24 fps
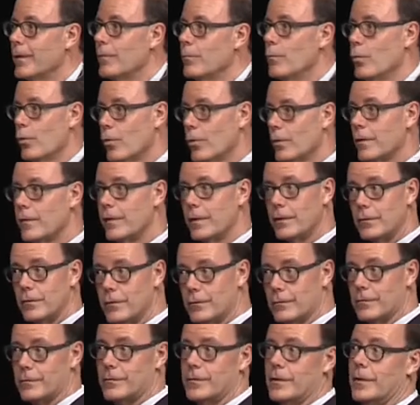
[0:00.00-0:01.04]
more than
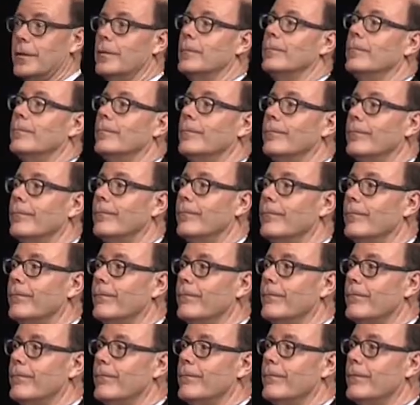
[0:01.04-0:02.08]
your sin.
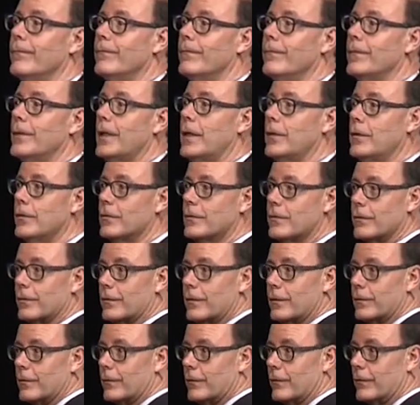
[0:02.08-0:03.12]
Now here's a
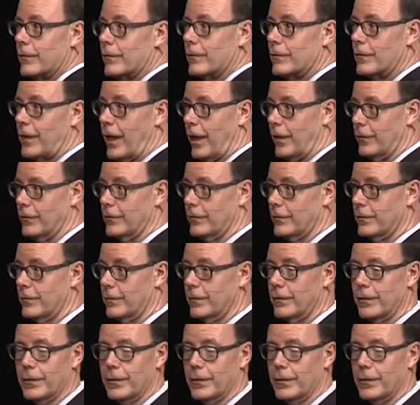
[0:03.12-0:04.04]
little test.